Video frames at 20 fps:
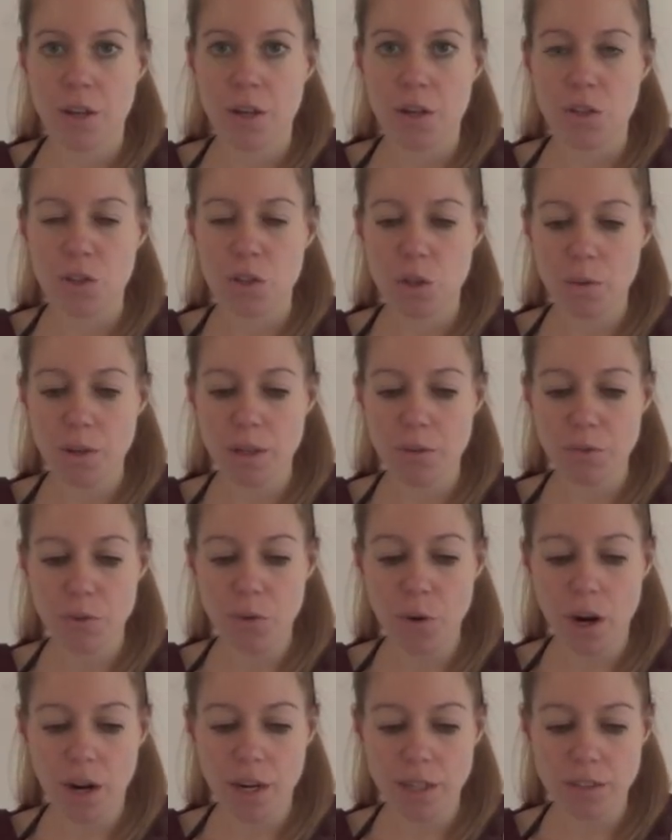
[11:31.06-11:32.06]
So if
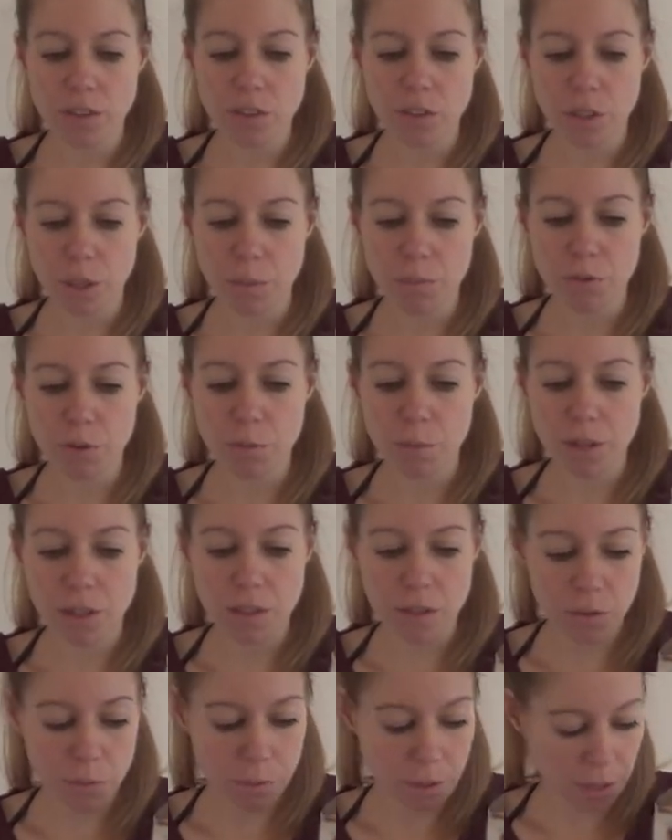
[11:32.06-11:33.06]
you aren't
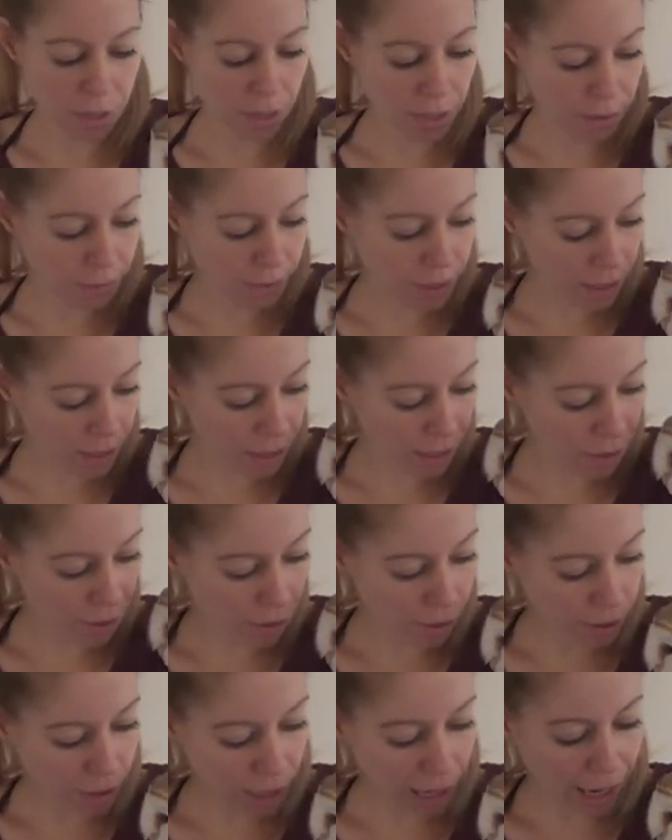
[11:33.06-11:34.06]
comfortable with giving
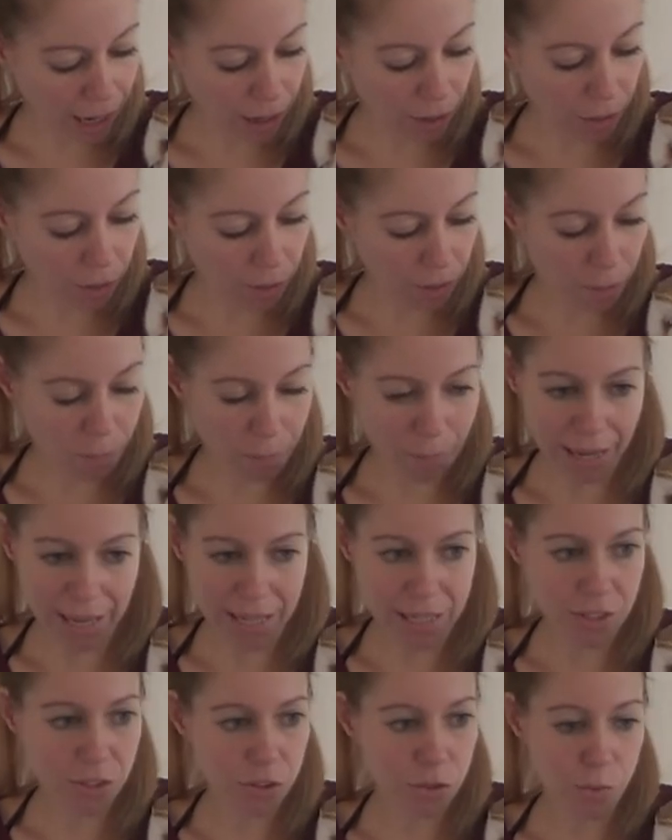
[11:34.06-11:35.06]
your owl
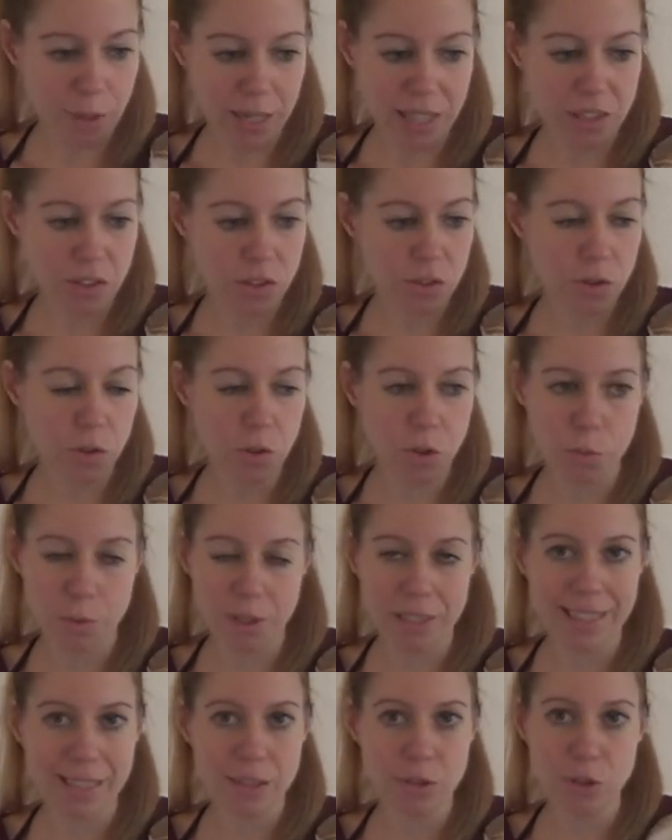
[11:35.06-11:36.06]
mice, rats, or
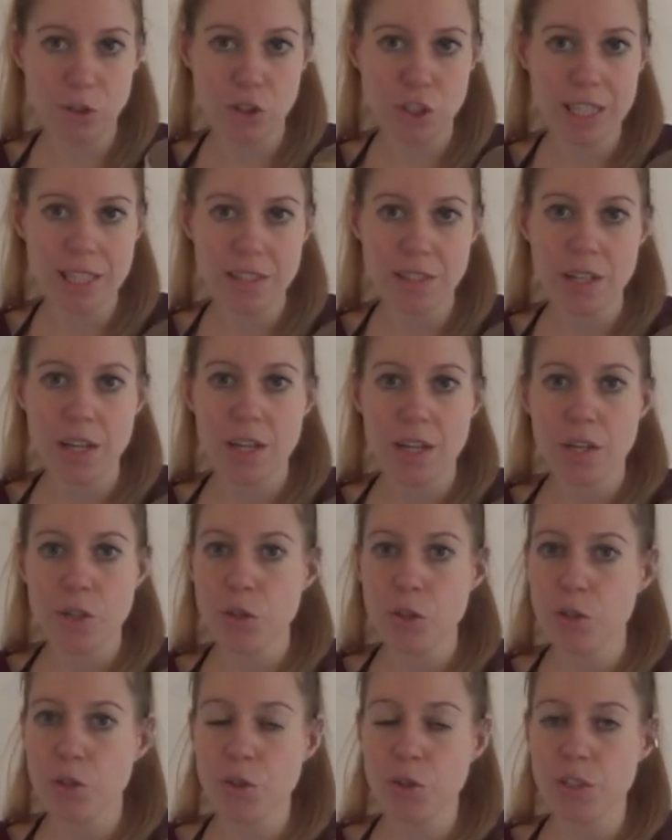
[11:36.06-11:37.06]
one-day-old chicks,
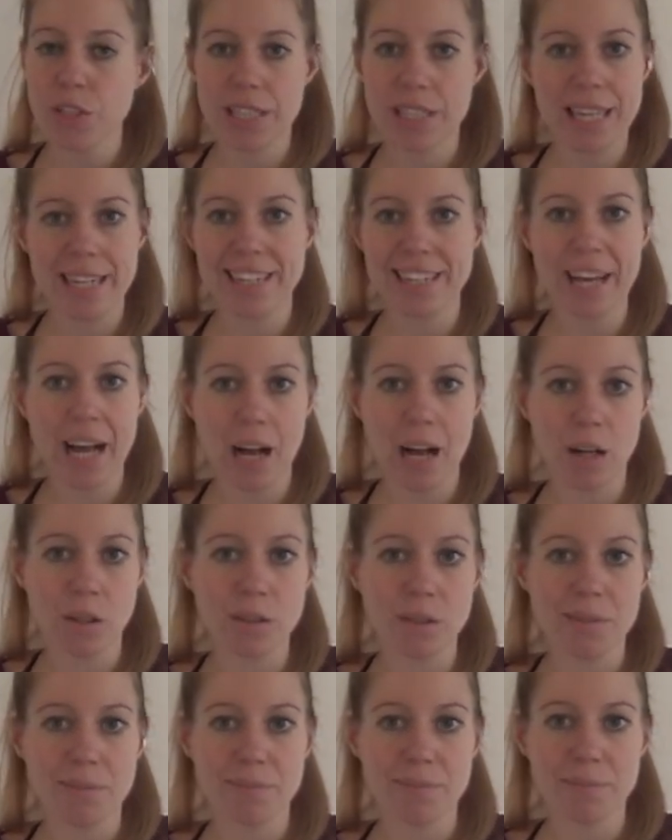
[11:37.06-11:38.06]
you shouldn't get an
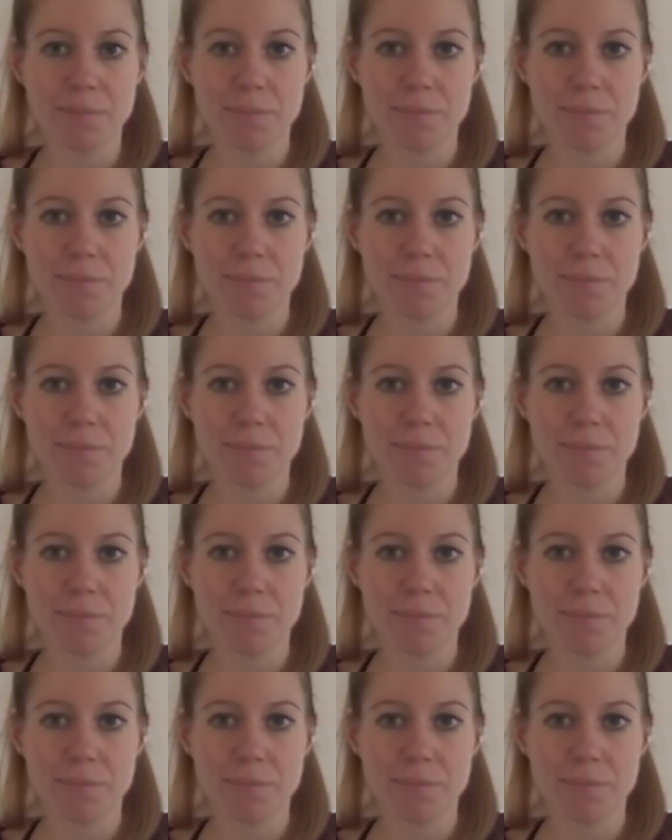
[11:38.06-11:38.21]
owl.